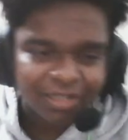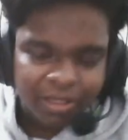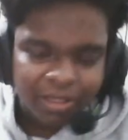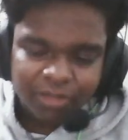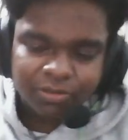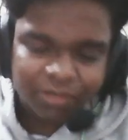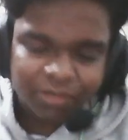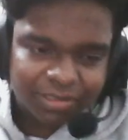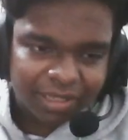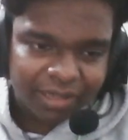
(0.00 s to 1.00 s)
So this
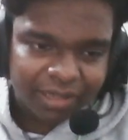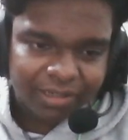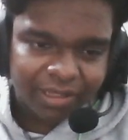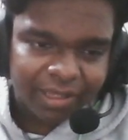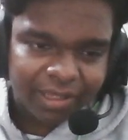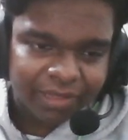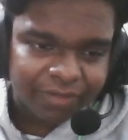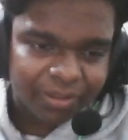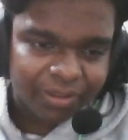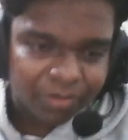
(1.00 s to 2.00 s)
RNA I, we
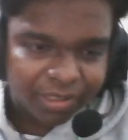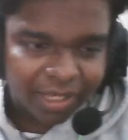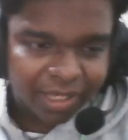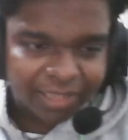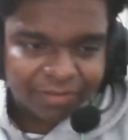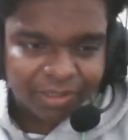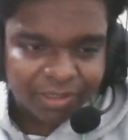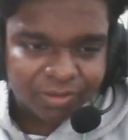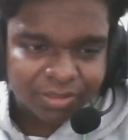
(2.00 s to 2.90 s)
know that i's value is 0,